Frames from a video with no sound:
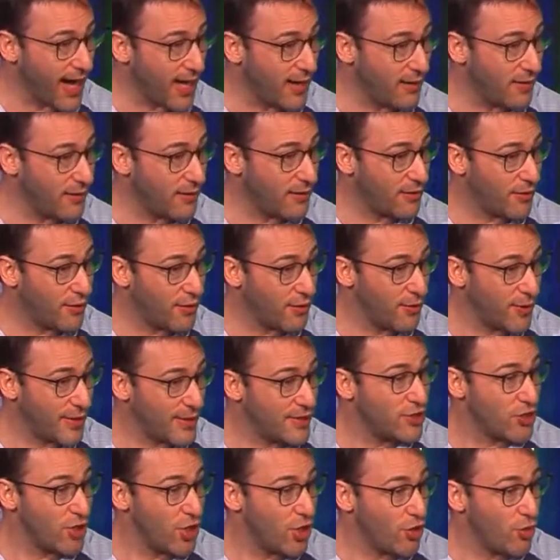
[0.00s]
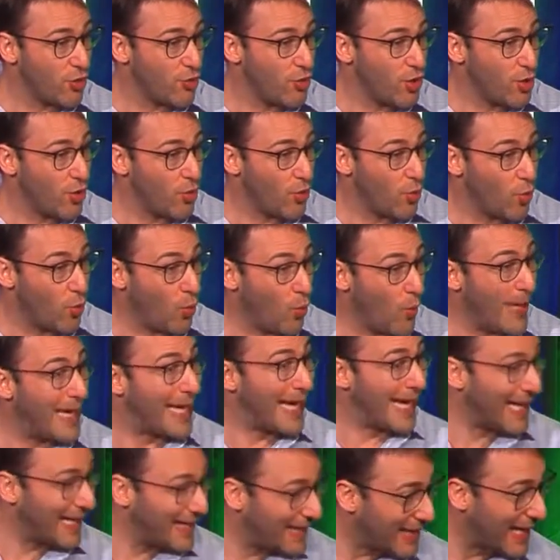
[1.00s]
And there is no
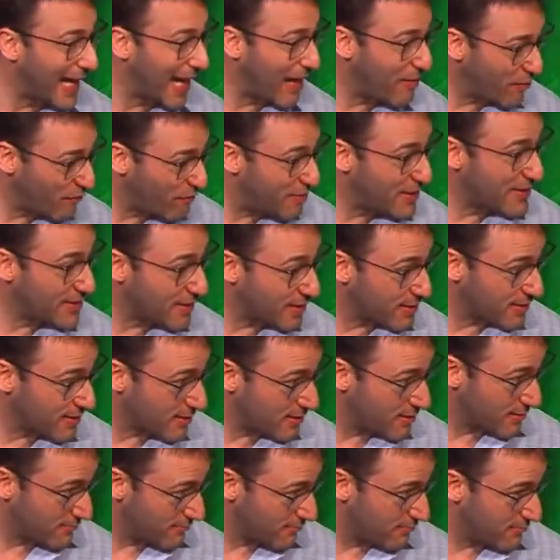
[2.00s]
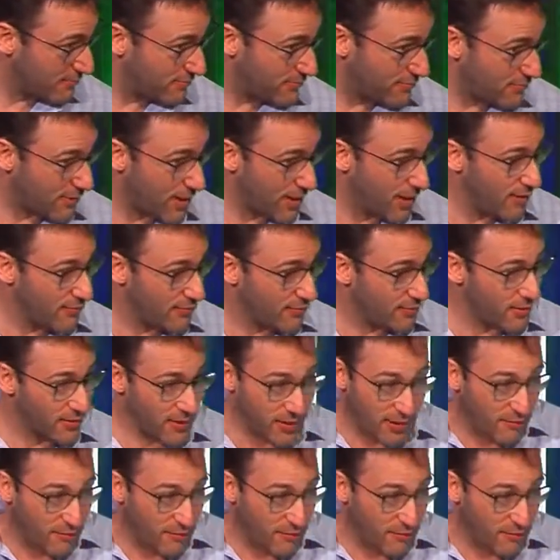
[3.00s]
winning the game of business, right?